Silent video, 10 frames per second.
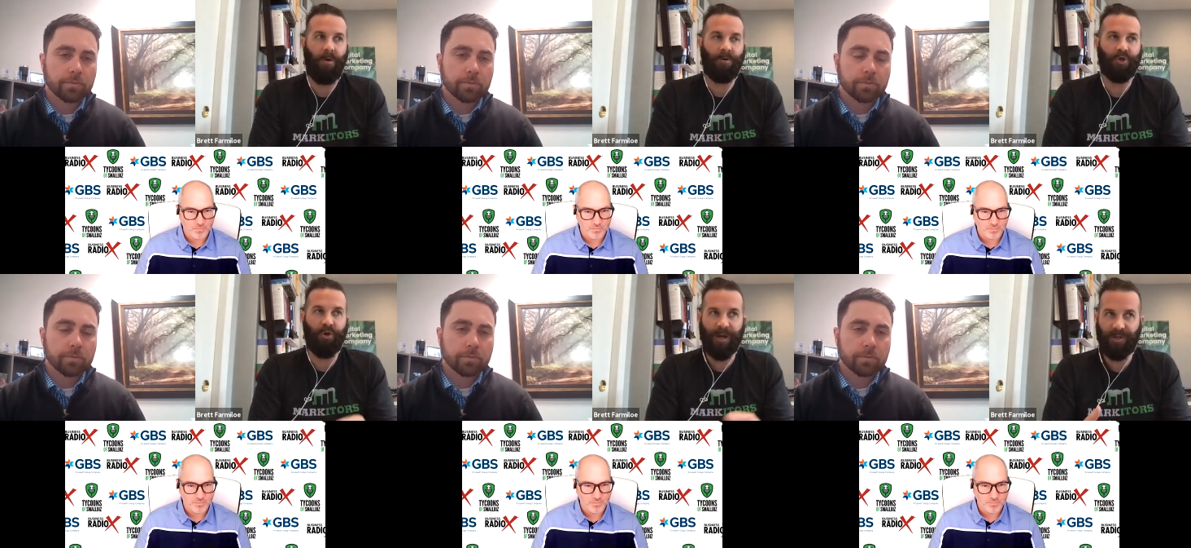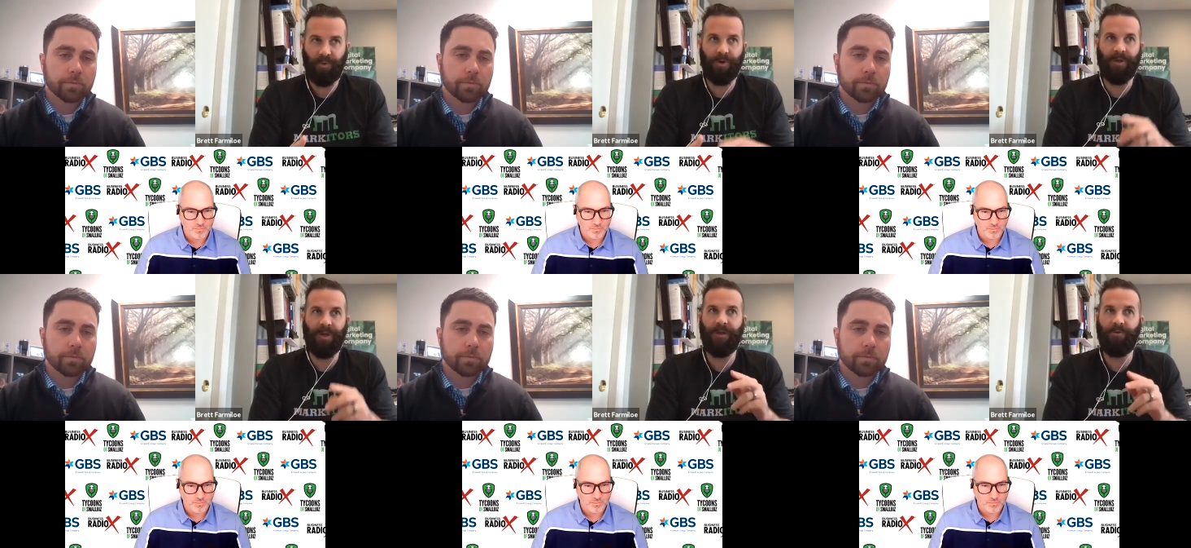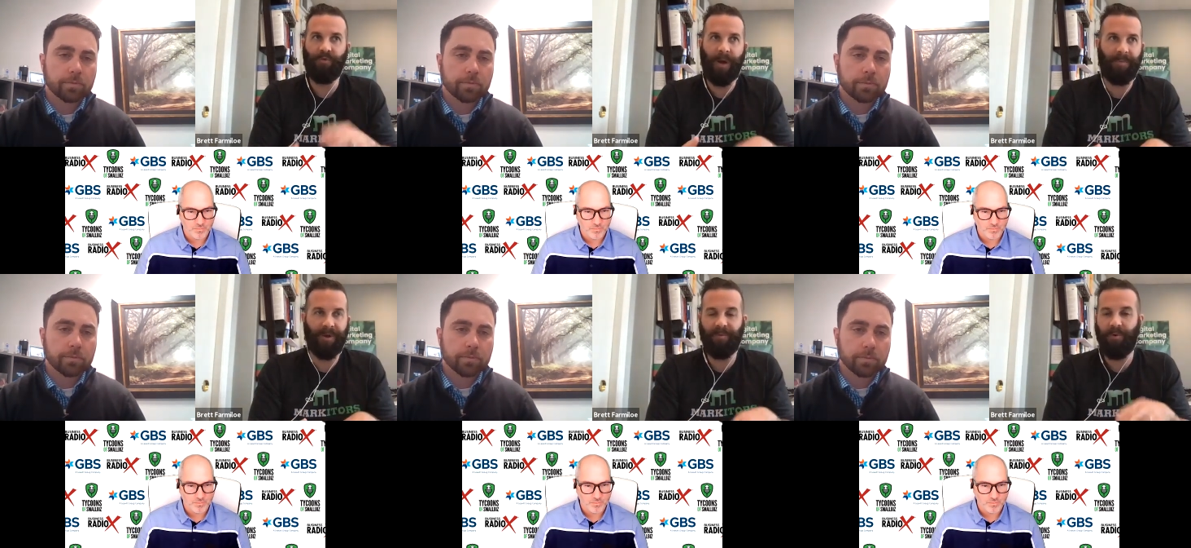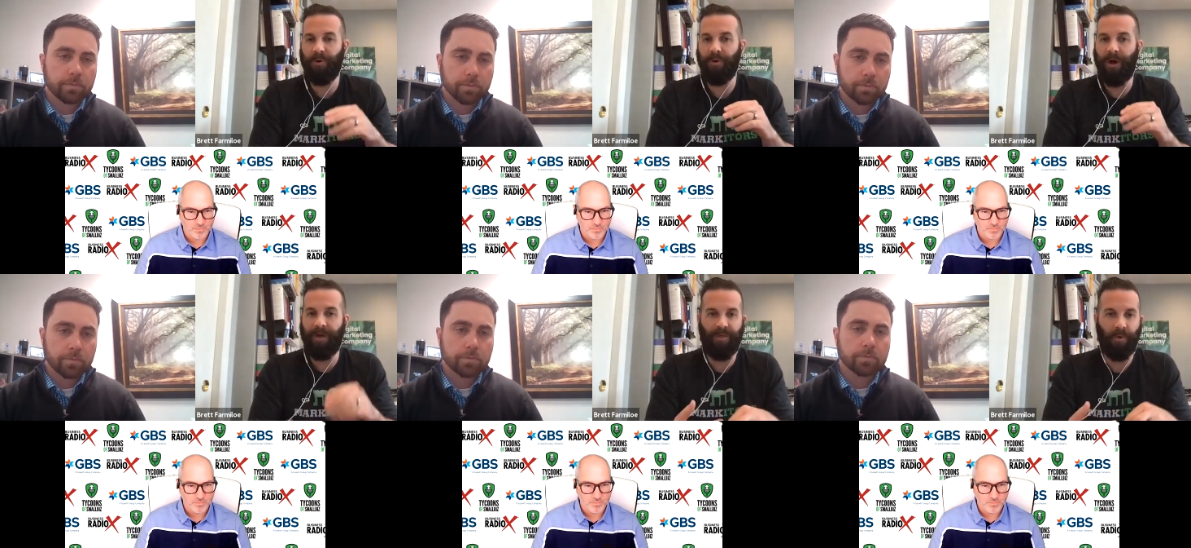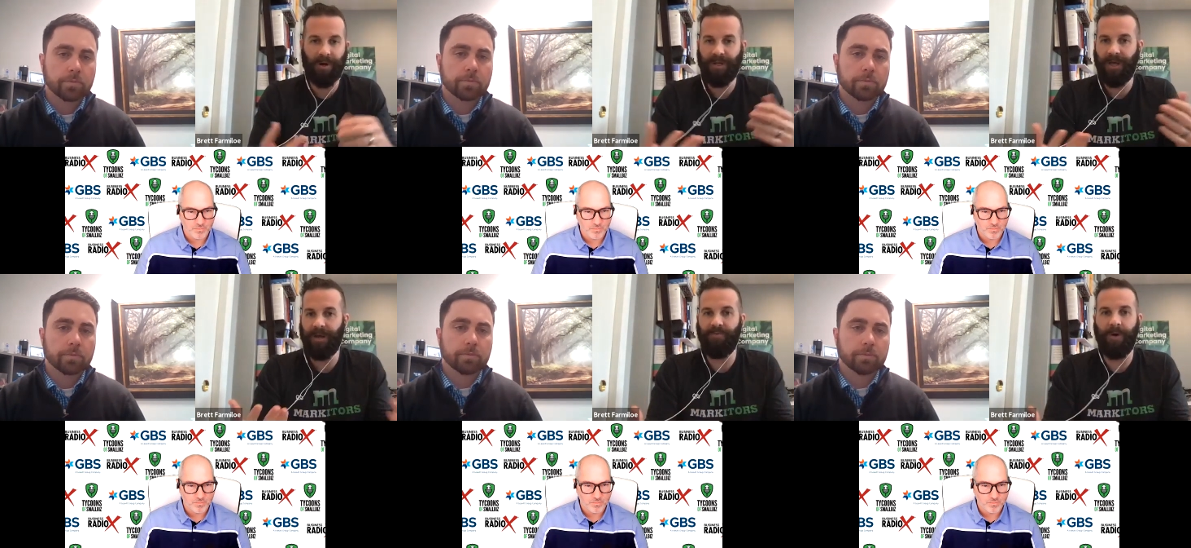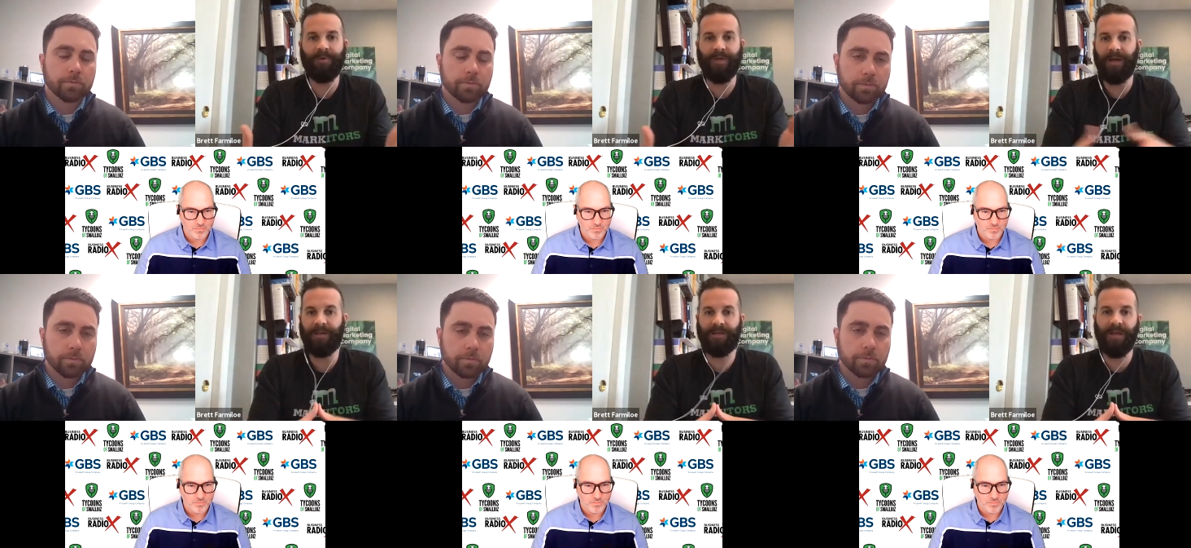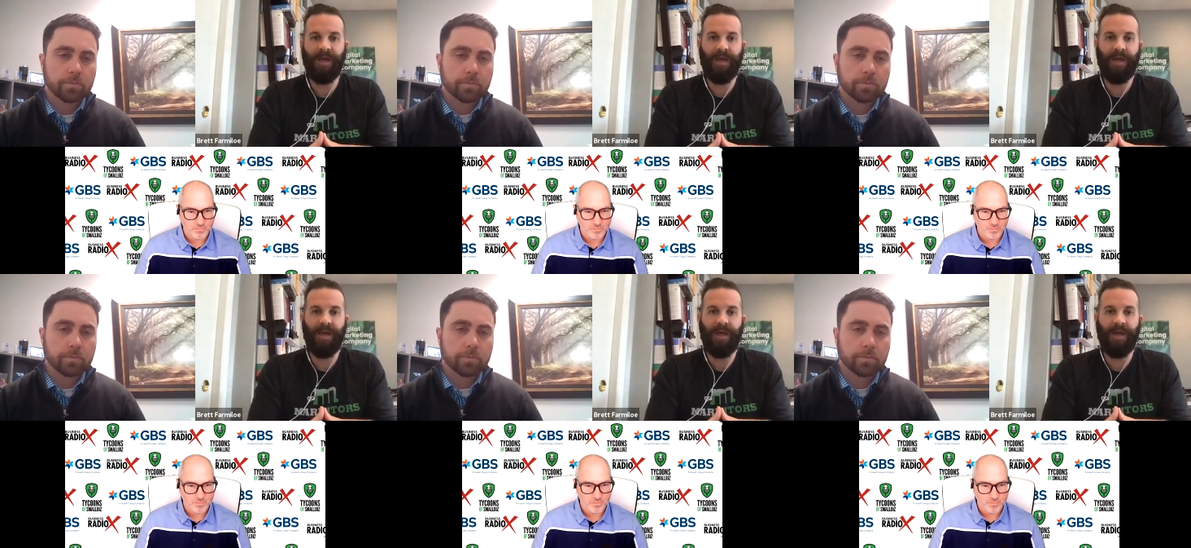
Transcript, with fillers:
Speaker 1: trustworthy, reputable, authoritative websites.